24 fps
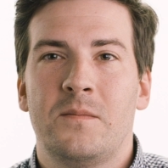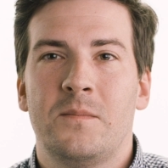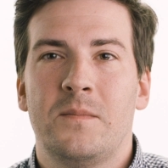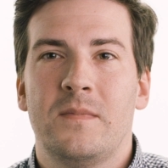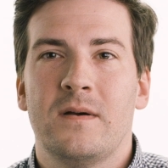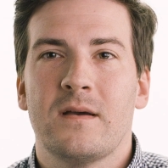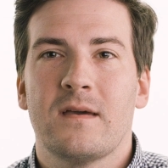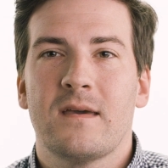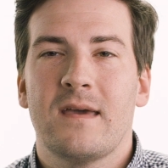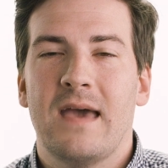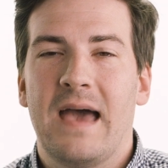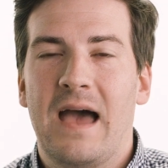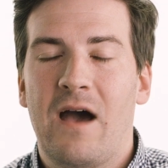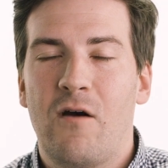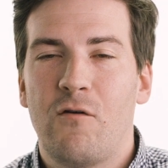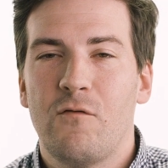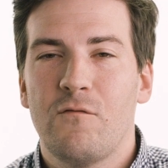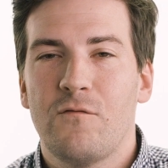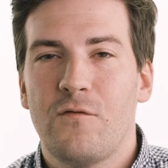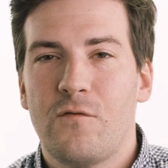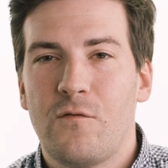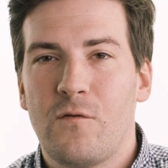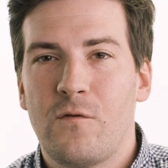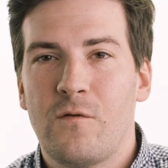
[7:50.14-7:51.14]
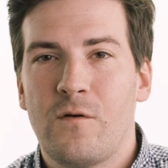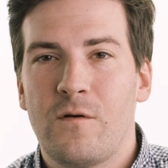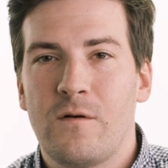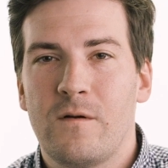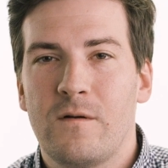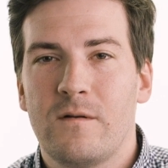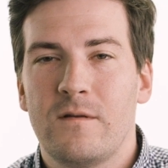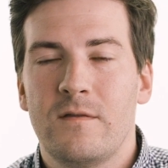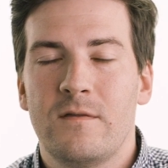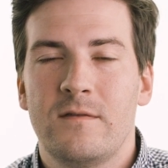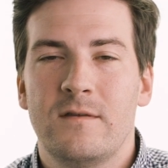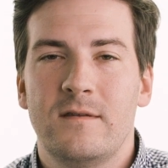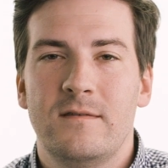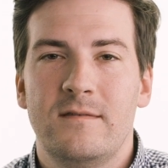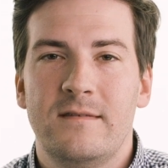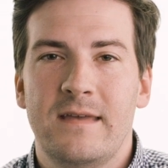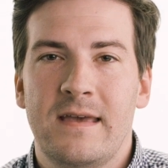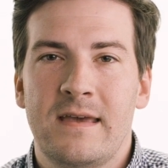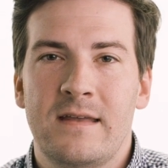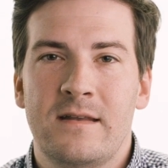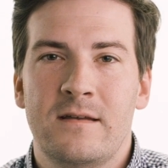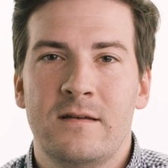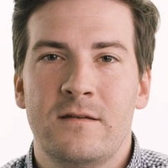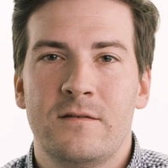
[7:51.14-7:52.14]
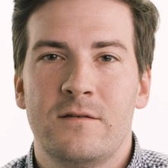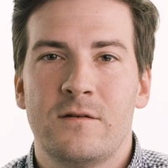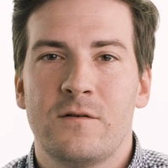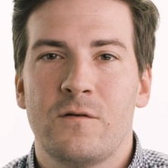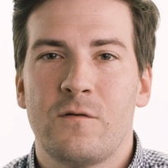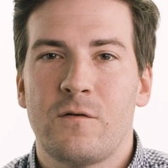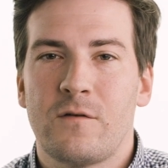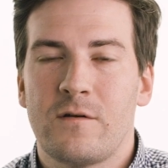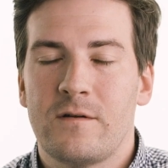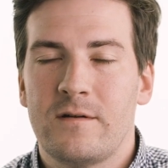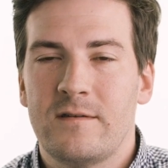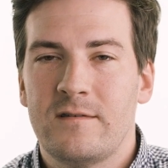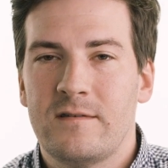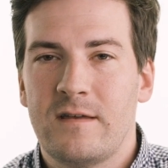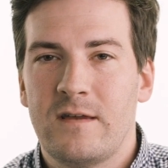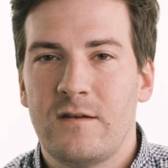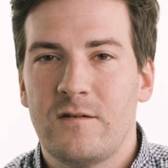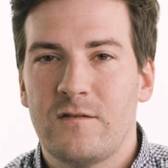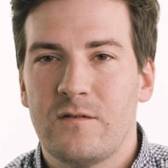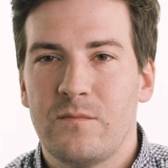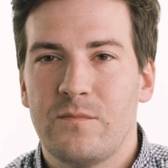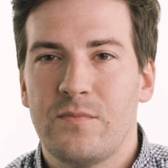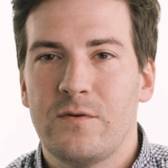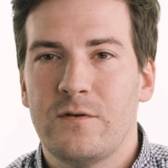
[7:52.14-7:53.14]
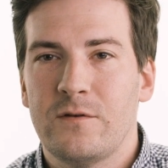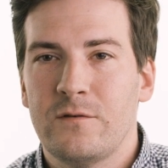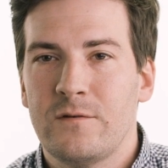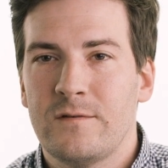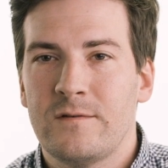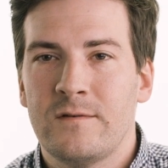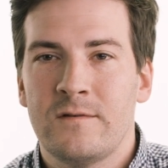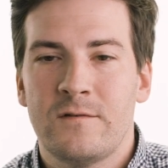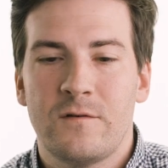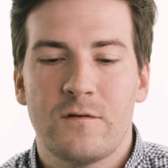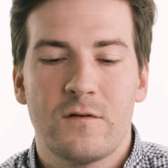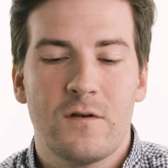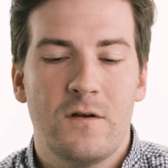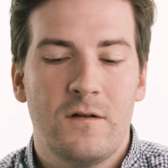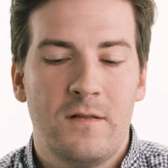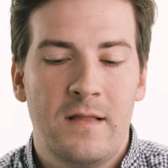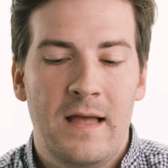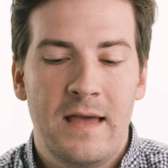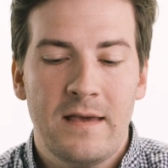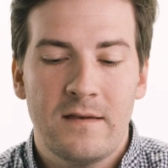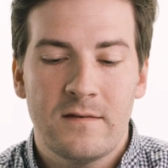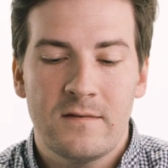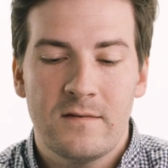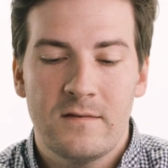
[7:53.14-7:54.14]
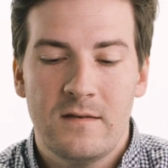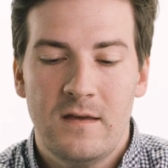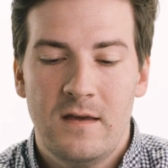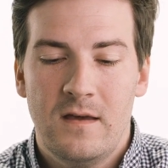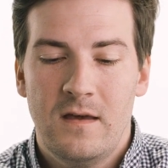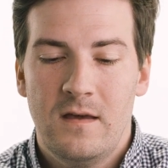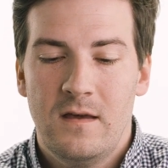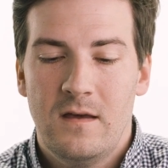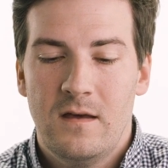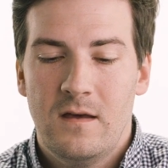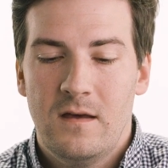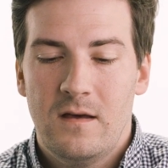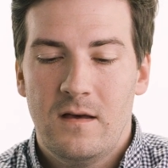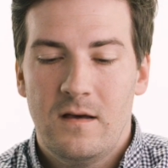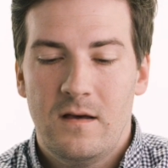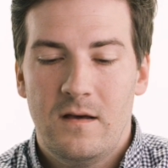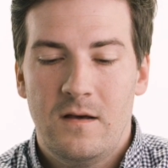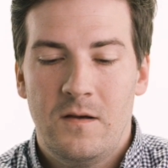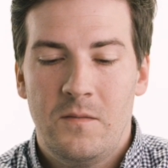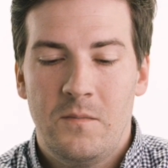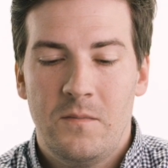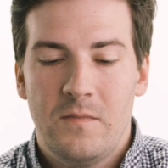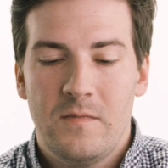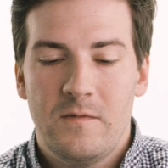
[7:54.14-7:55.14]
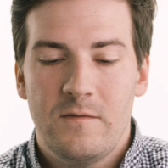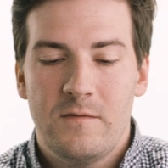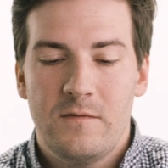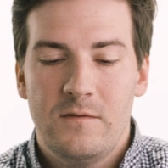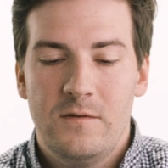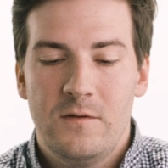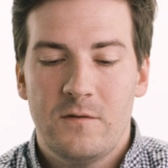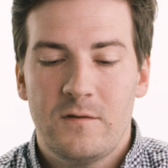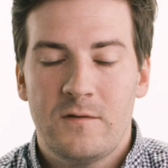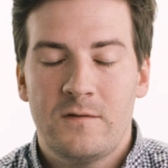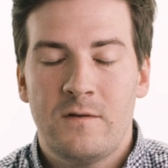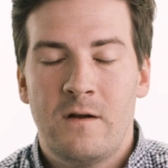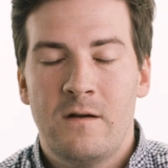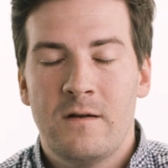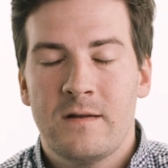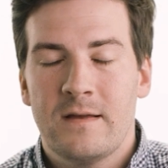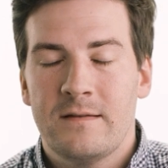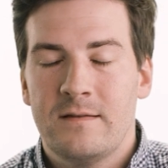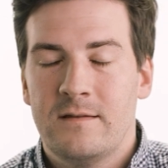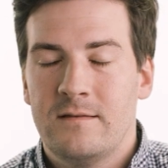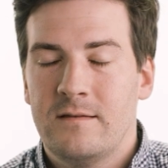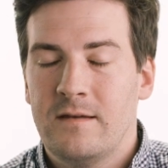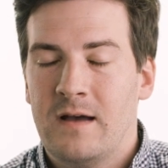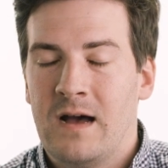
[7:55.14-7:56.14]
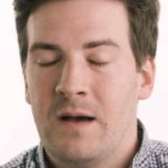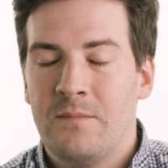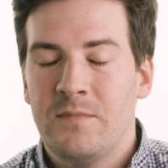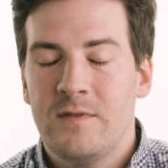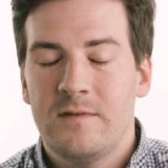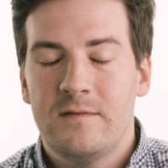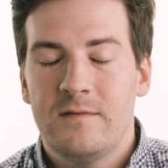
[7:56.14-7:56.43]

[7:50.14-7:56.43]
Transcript: account for the data their organization produces or collects. Starting at the top, the